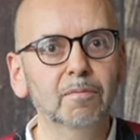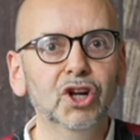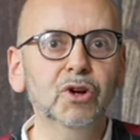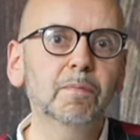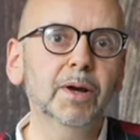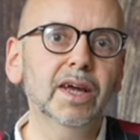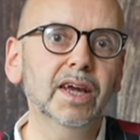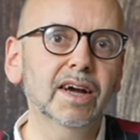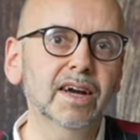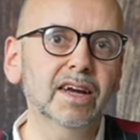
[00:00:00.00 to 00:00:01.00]
should
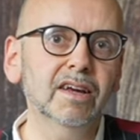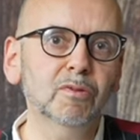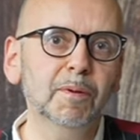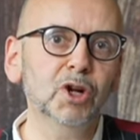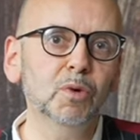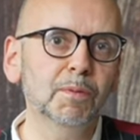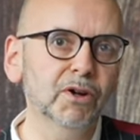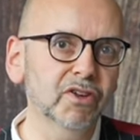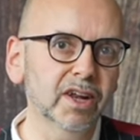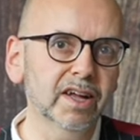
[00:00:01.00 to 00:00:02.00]
be a special
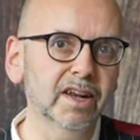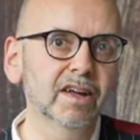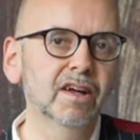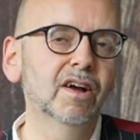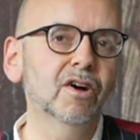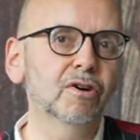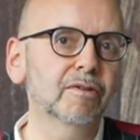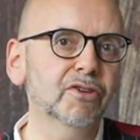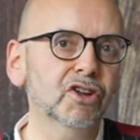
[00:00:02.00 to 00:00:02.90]
bottling of the